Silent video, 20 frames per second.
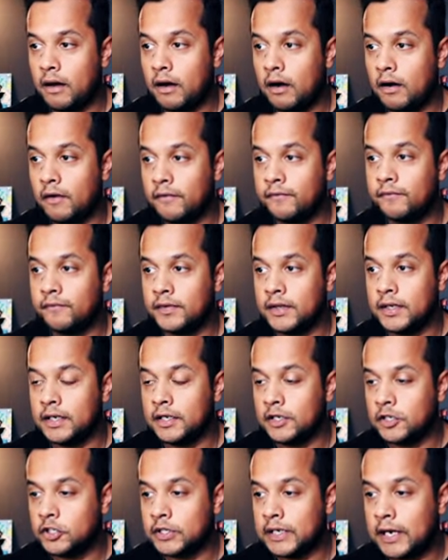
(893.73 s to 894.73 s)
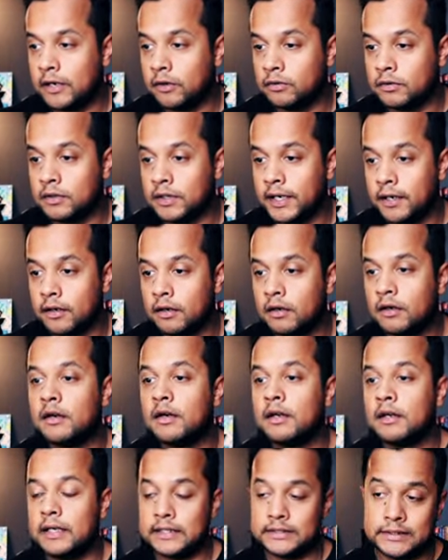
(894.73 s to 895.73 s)
of the shadow layer.
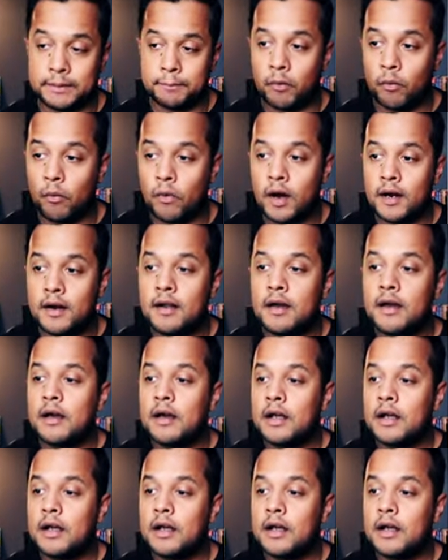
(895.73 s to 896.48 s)
That's number one.